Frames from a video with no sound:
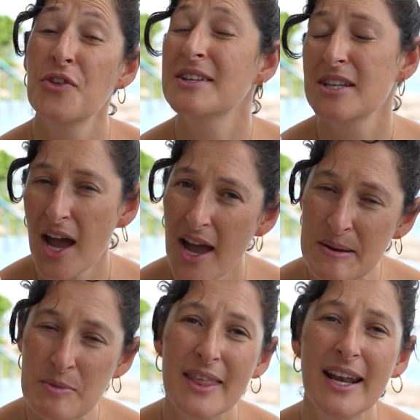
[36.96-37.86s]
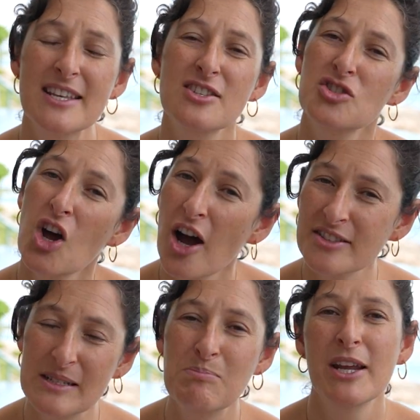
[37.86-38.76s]
on the time that I
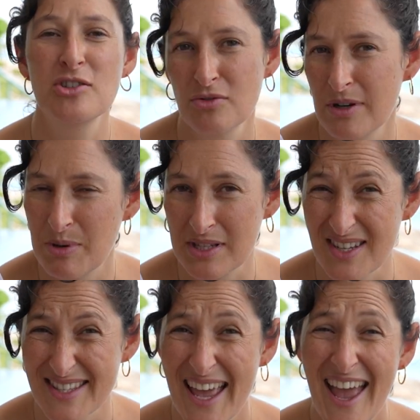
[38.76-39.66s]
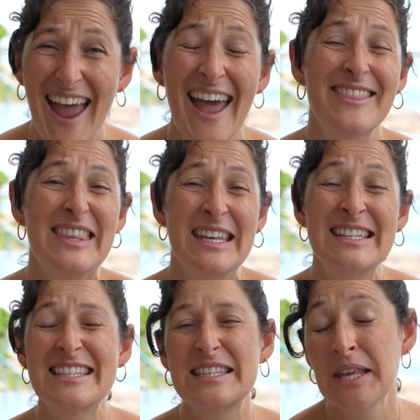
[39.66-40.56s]
started my jewelry business and the
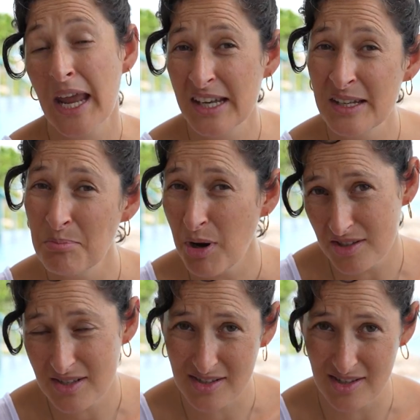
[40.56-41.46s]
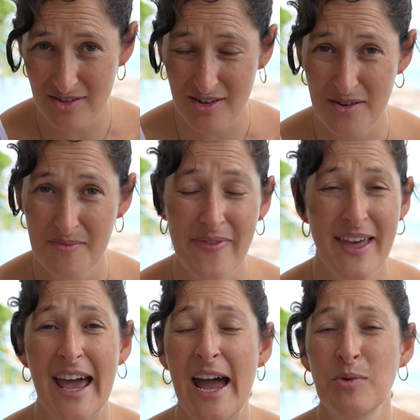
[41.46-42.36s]
insane imposter syndrome
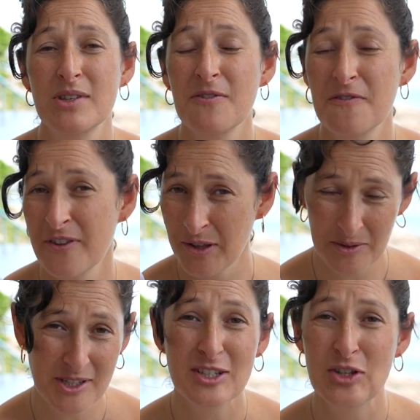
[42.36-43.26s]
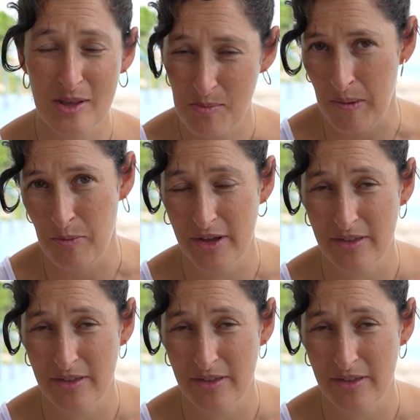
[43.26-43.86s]
that I was filled to the brim